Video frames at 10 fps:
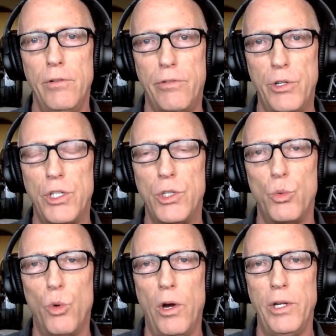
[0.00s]

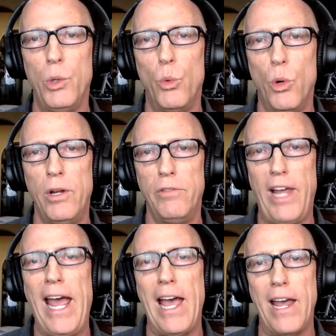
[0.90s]
versus what you would have
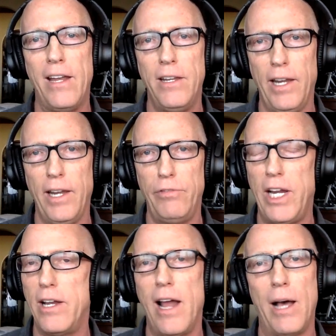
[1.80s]
had if
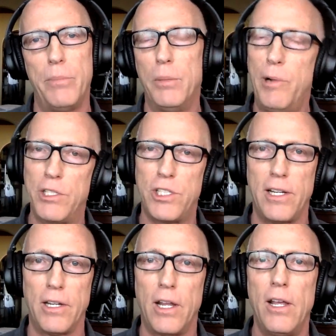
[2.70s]
he had not been
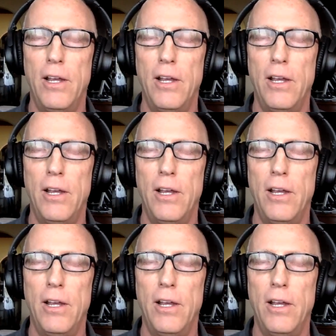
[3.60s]
president.